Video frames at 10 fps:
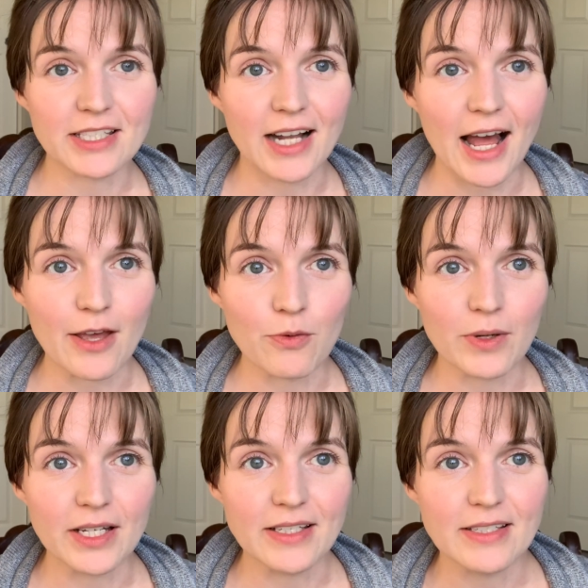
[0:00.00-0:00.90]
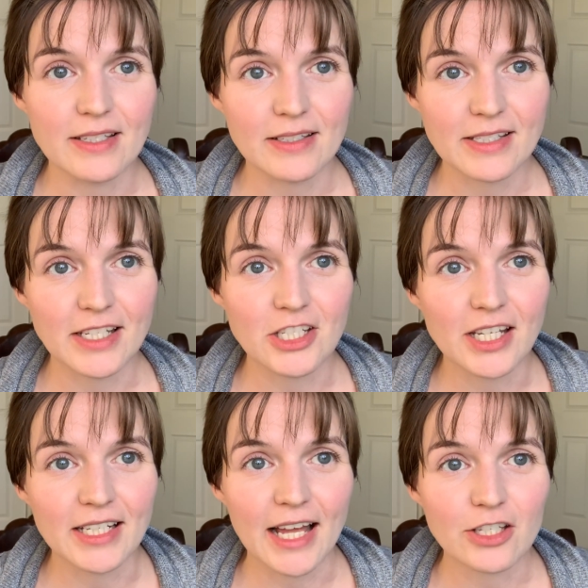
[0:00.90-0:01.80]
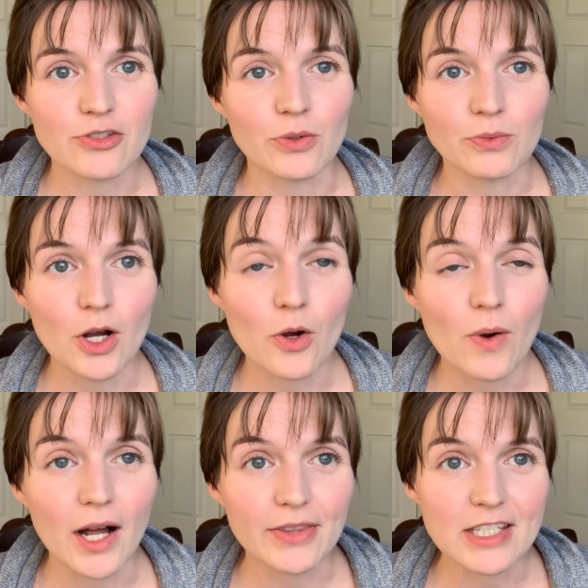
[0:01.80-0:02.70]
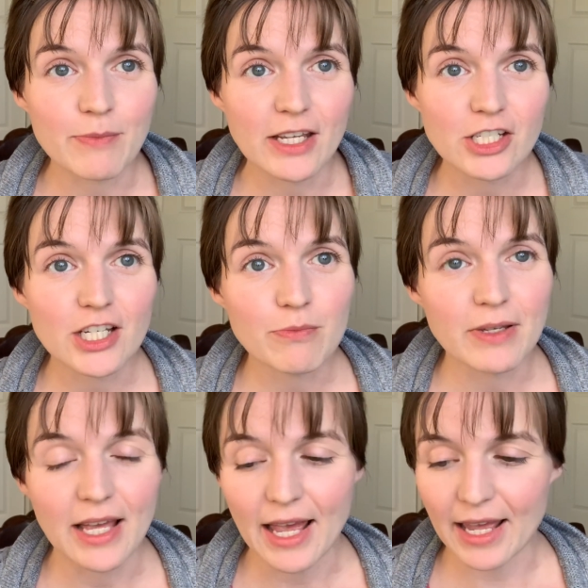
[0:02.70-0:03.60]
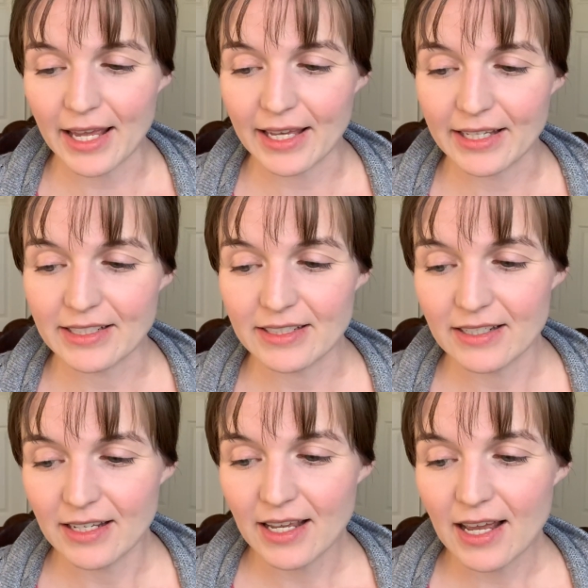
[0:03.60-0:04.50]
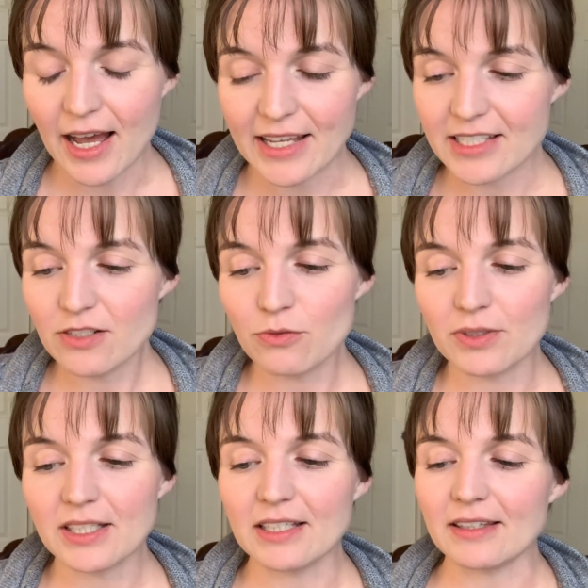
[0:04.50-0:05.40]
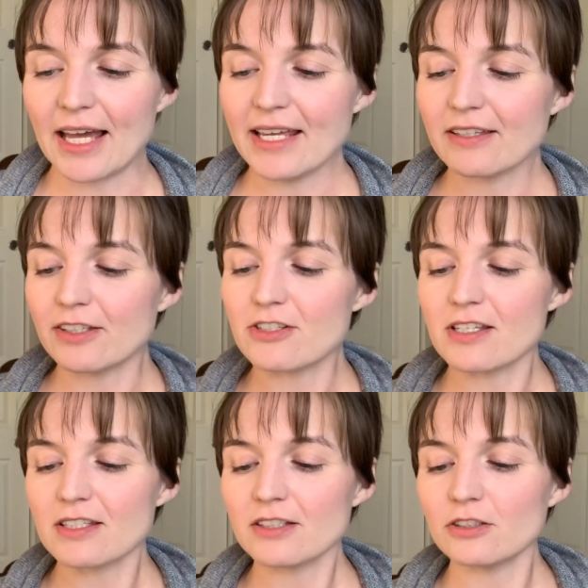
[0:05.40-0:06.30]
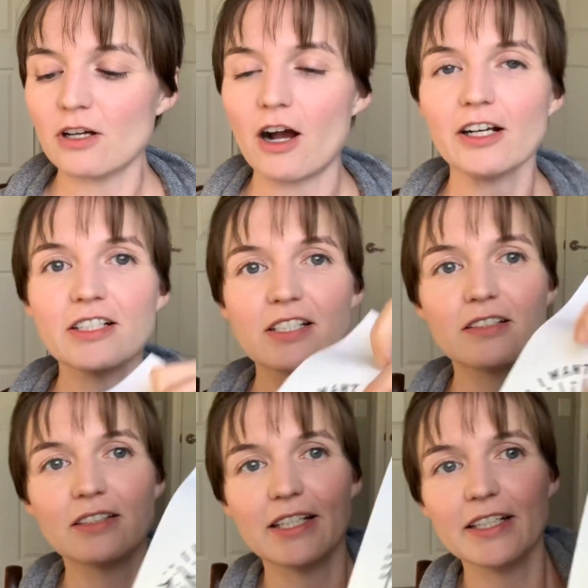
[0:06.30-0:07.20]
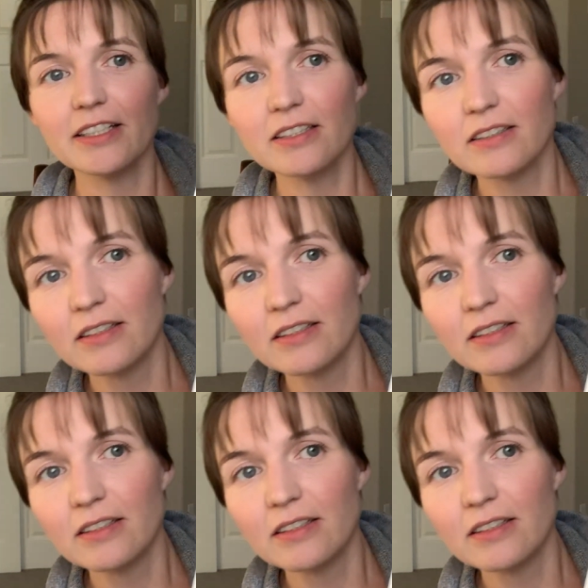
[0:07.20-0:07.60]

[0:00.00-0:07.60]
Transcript: that I was stitching an extra row on the spaceship, and I didn't really like, there's this little heart here.